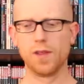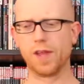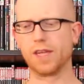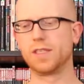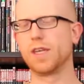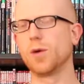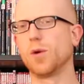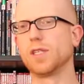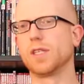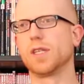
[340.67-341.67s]
The idea
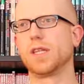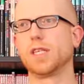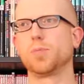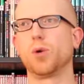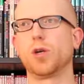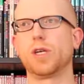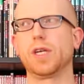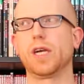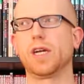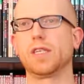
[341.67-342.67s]
was that this book
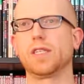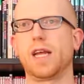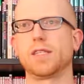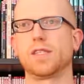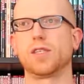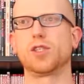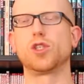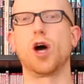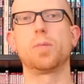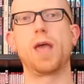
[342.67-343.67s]
kind of stands as a
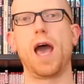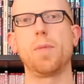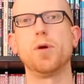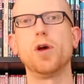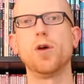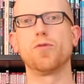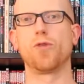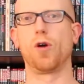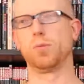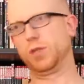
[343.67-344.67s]
stopgap
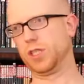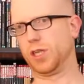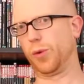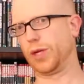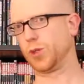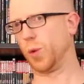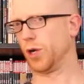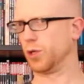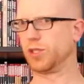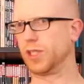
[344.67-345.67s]
from Series
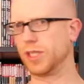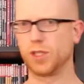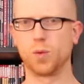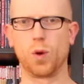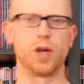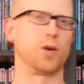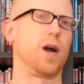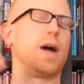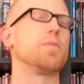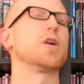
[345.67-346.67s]
1 or Season 1, or
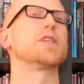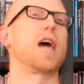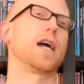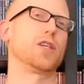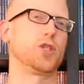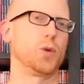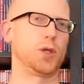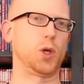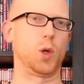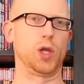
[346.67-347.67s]
I'm not exactly sure what
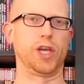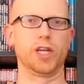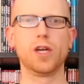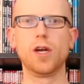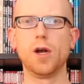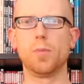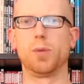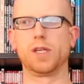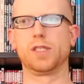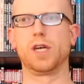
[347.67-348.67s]
they're calling it,
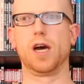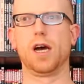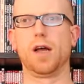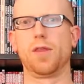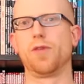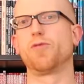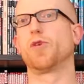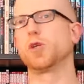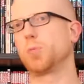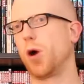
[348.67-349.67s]
but the
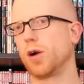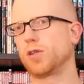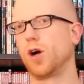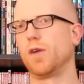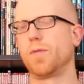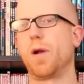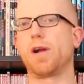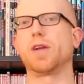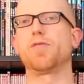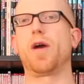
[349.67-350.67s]
first part of
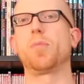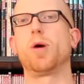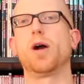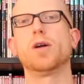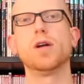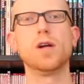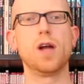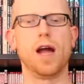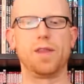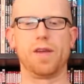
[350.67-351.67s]
American Vampire,
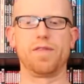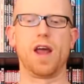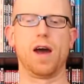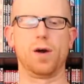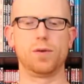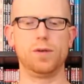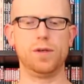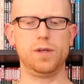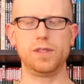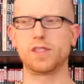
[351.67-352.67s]
and they've now
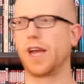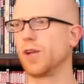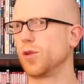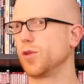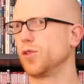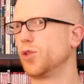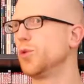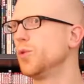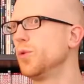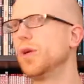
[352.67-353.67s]
cycle
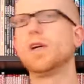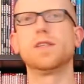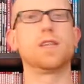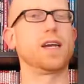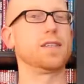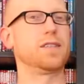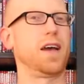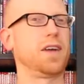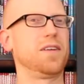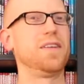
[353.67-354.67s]
2, second
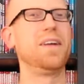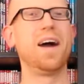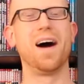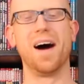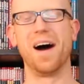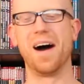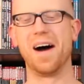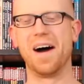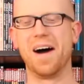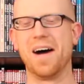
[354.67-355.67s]
cycle,
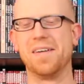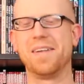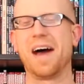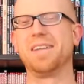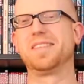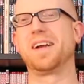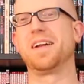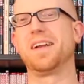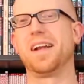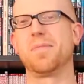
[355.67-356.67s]
have
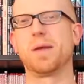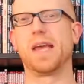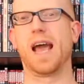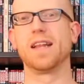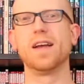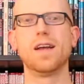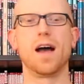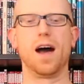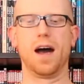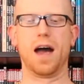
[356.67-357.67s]
started it up again.
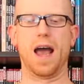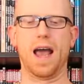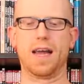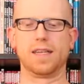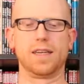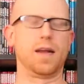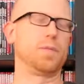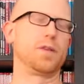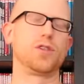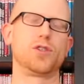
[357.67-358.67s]
And
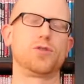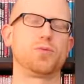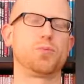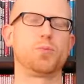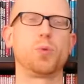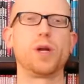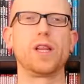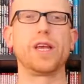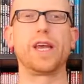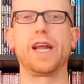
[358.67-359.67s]
it
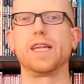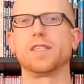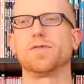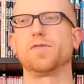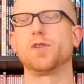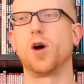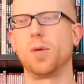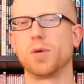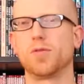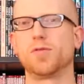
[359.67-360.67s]
is a
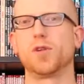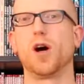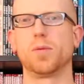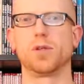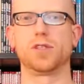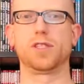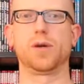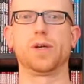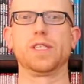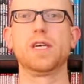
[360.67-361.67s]
phenomenal
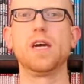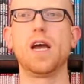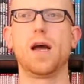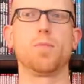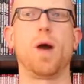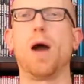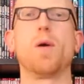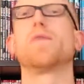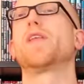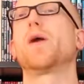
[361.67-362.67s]
series. And
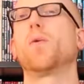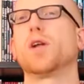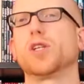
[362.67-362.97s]
however they want